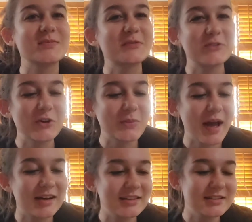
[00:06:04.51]
But floral
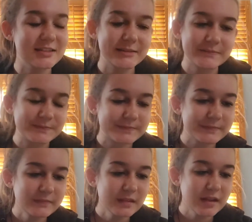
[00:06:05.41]
patterns.
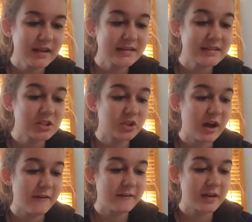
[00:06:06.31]
Next, this
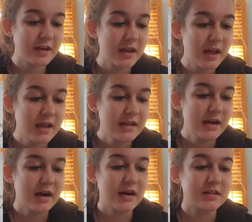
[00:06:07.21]
graphic
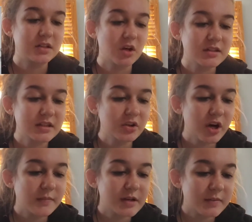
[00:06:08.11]
Dolls Kill
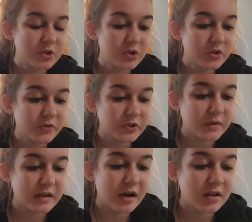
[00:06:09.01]
crop top sold for
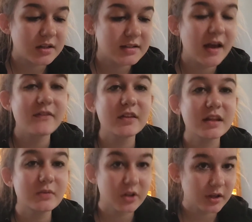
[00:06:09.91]
$20.
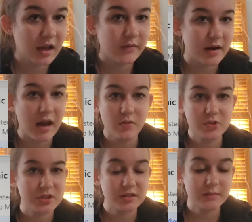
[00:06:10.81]
Everything we're looking at right now was
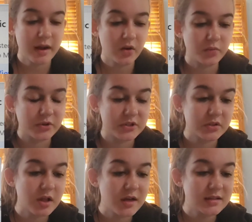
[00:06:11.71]
just in my own personal
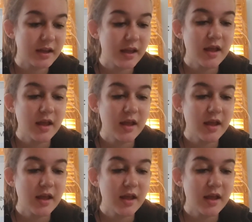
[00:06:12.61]
closet.